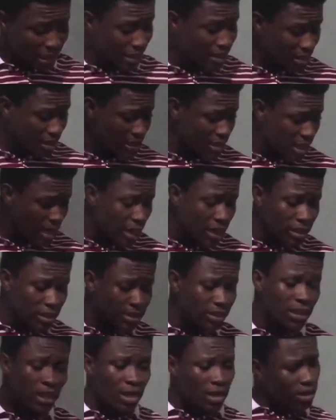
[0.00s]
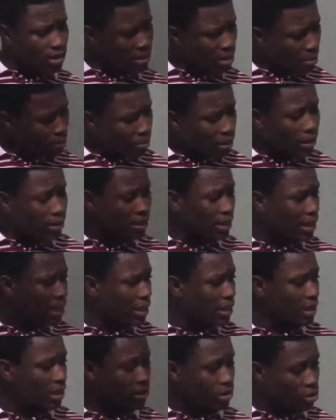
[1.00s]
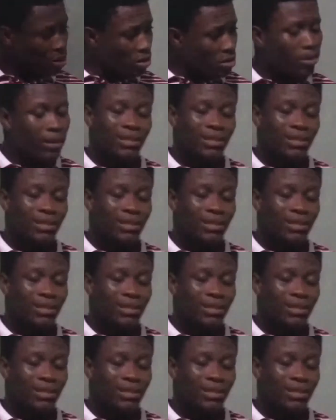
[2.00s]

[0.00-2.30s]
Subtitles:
As an engineer, at least the